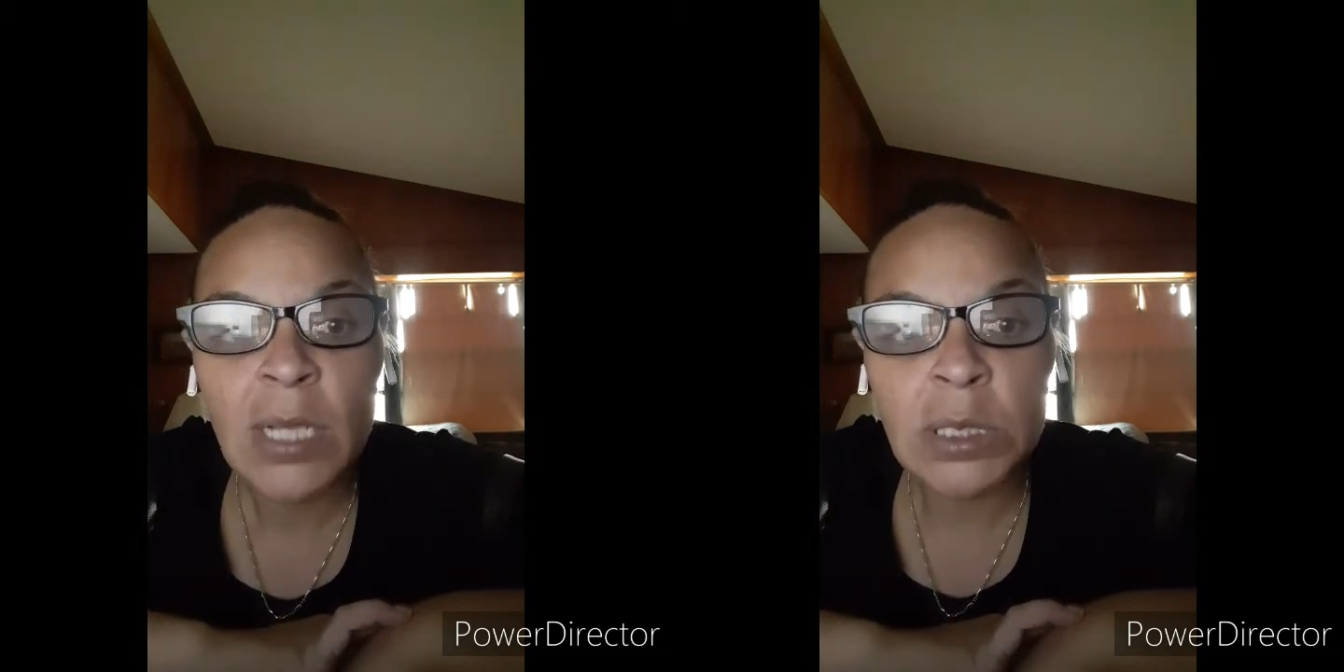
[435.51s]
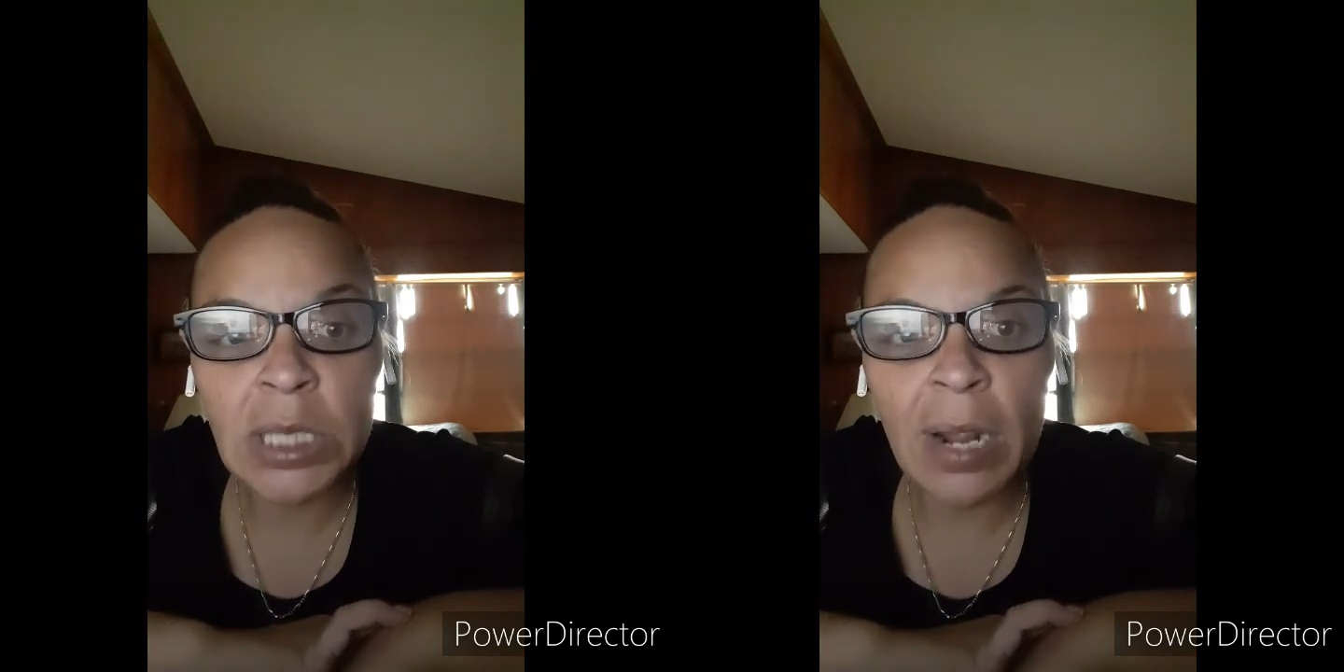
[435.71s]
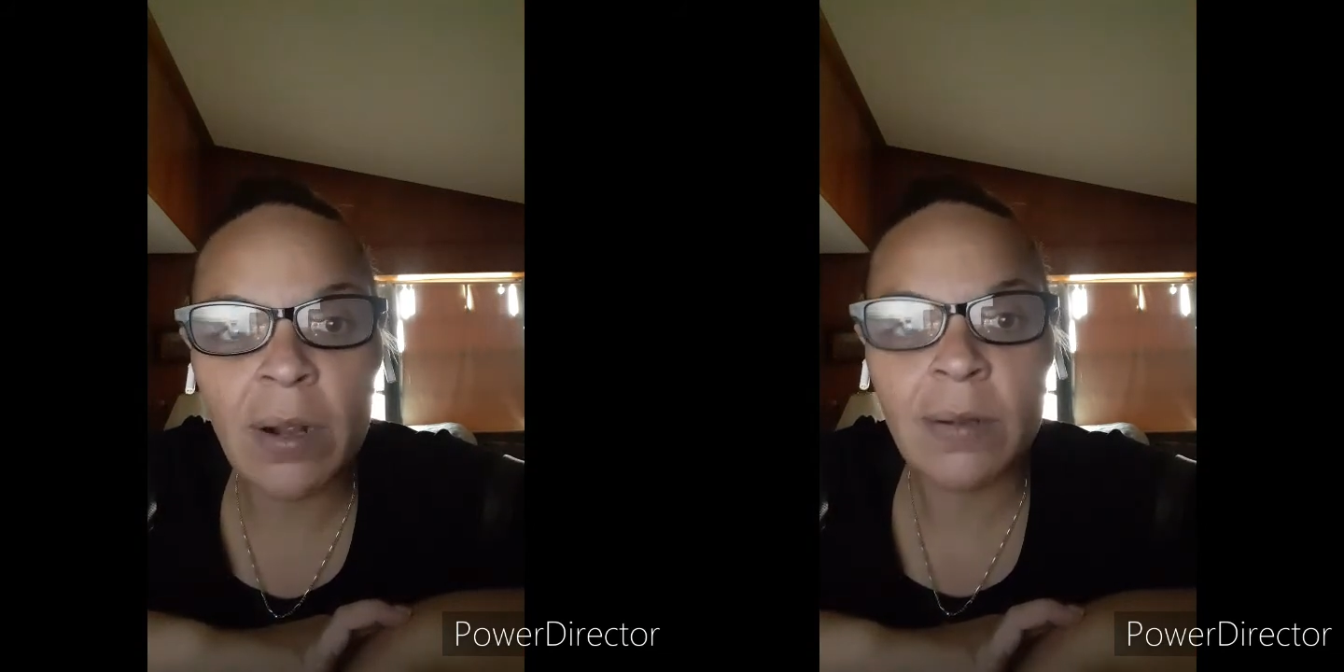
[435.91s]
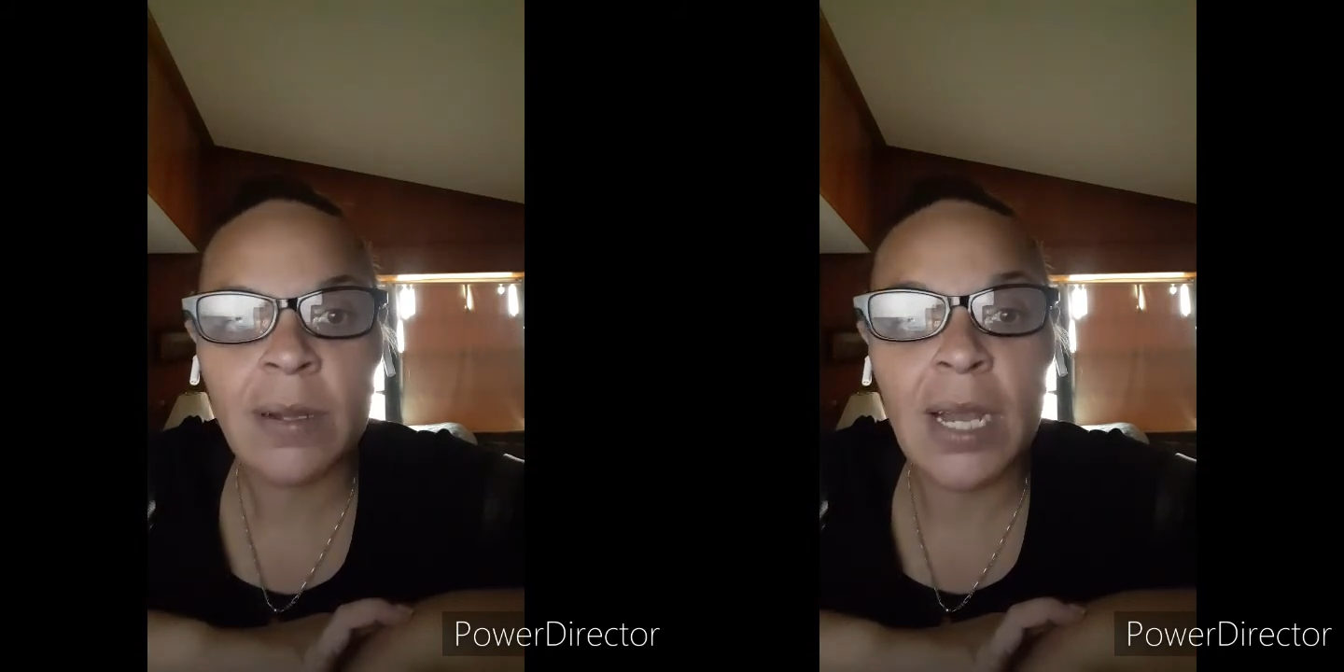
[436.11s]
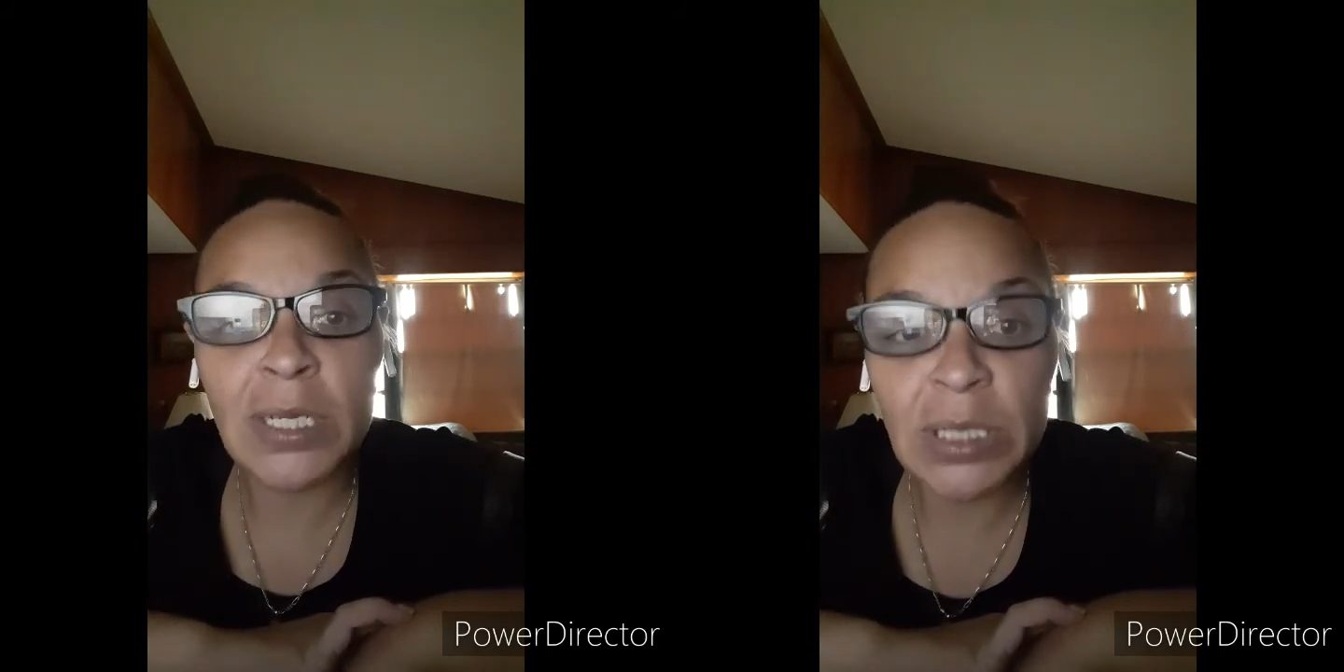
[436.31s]
Share
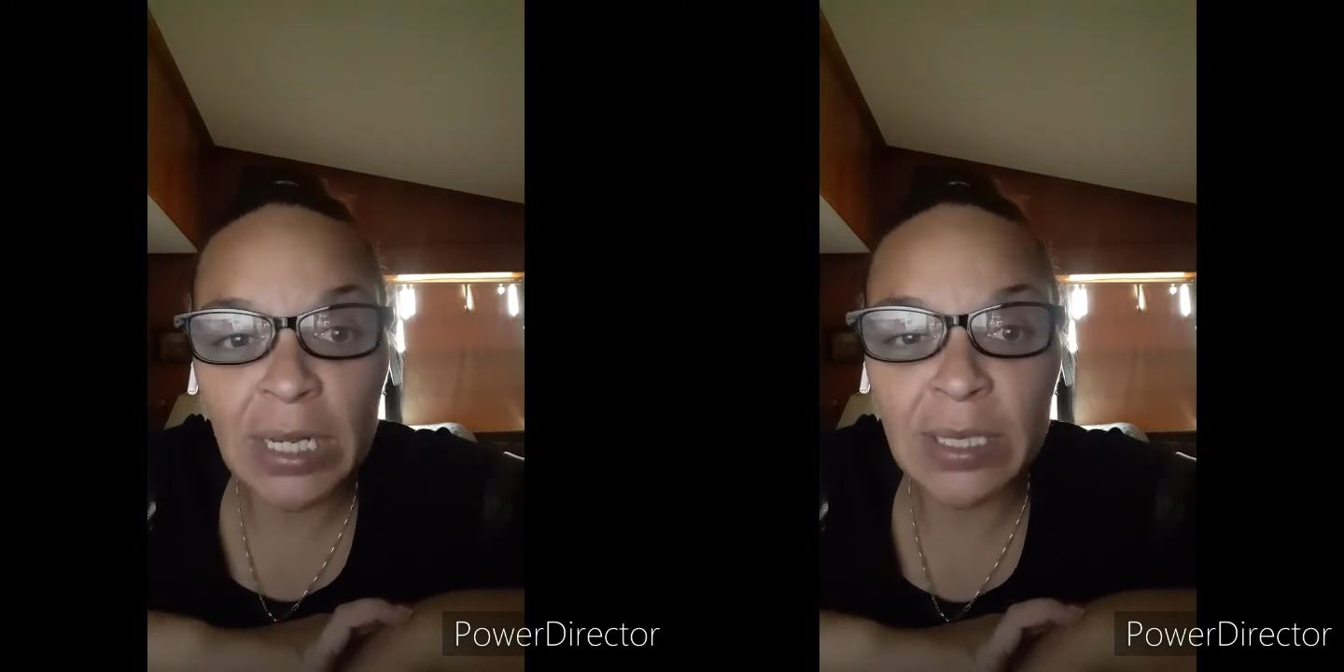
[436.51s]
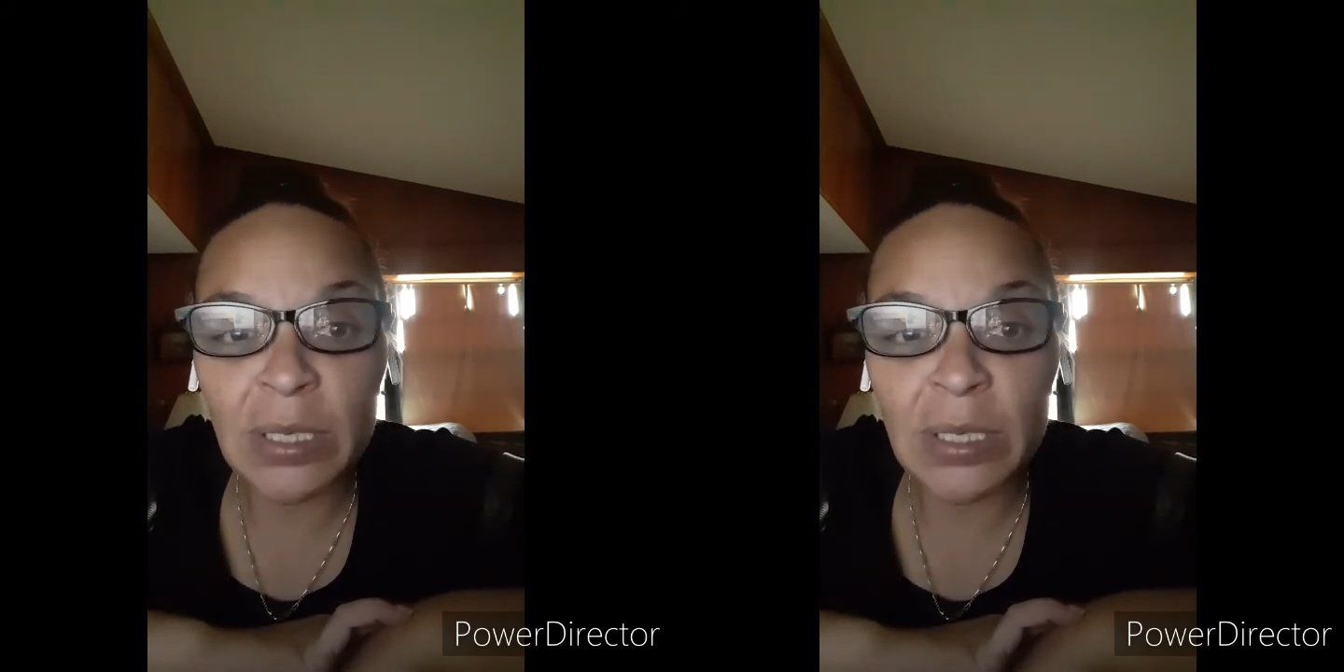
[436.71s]
and check